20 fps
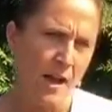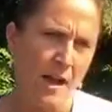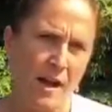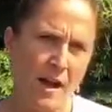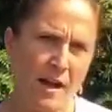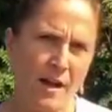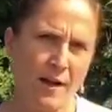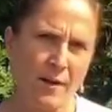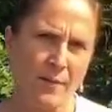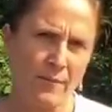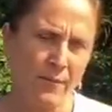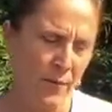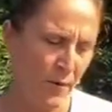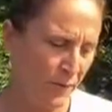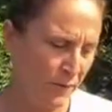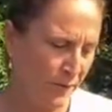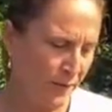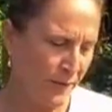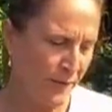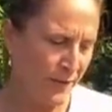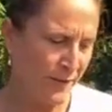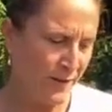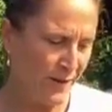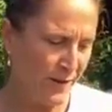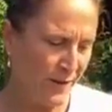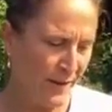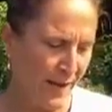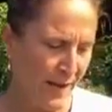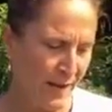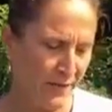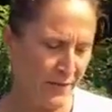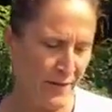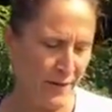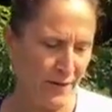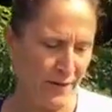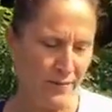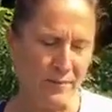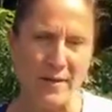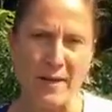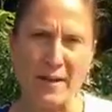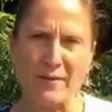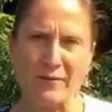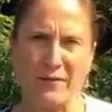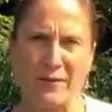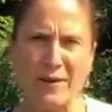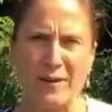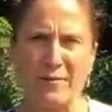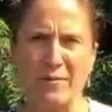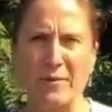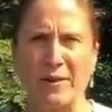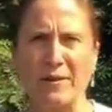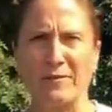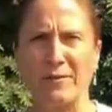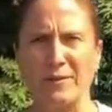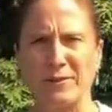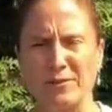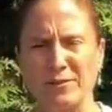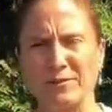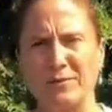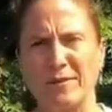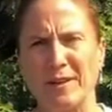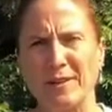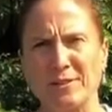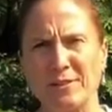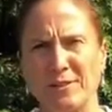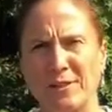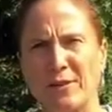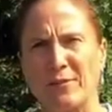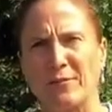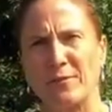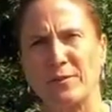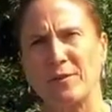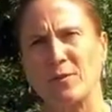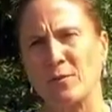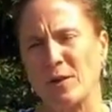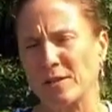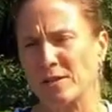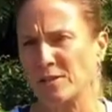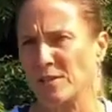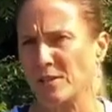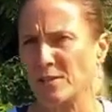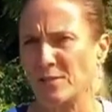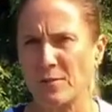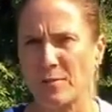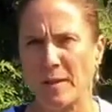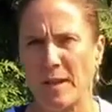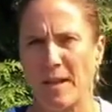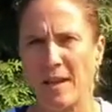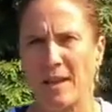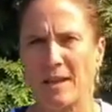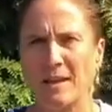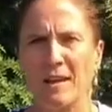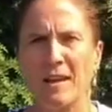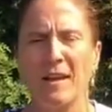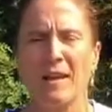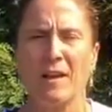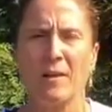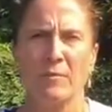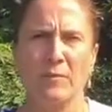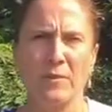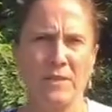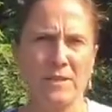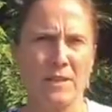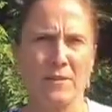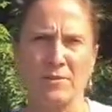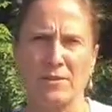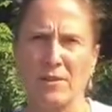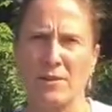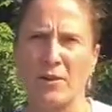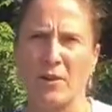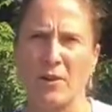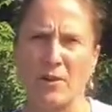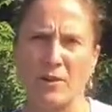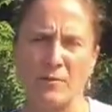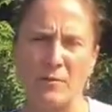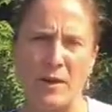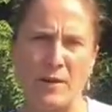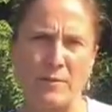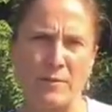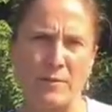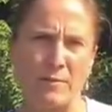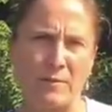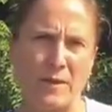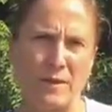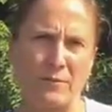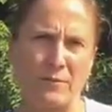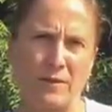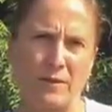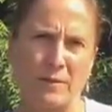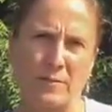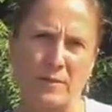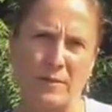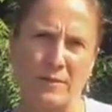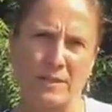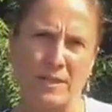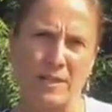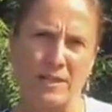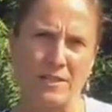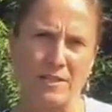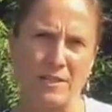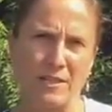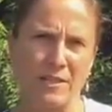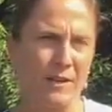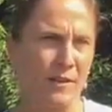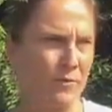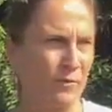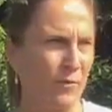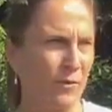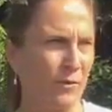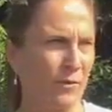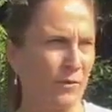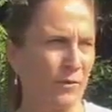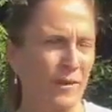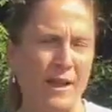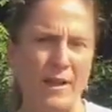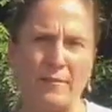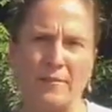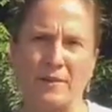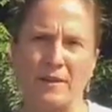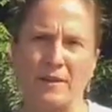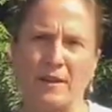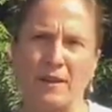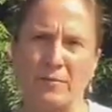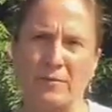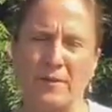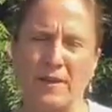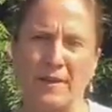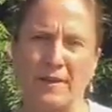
Hopefully you're all out there and pain-free, but if you do find yourself with questions or pain, please give us a call at Monmouth Pain and Rehabilitation, and we're happy to help you